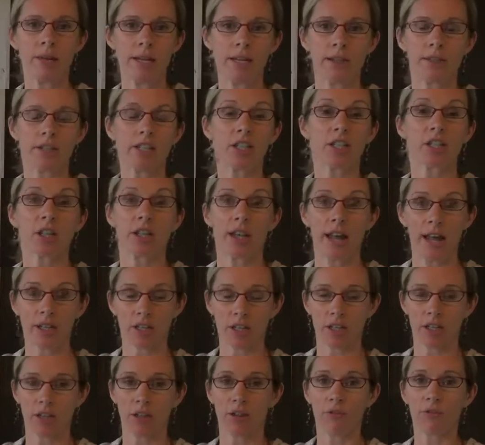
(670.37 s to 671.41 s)
been
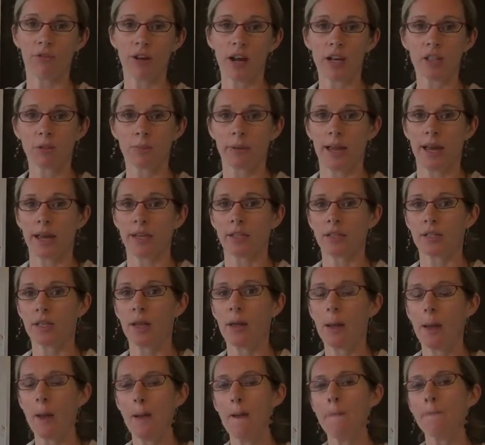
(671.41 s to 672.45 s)
disconnected in the first place.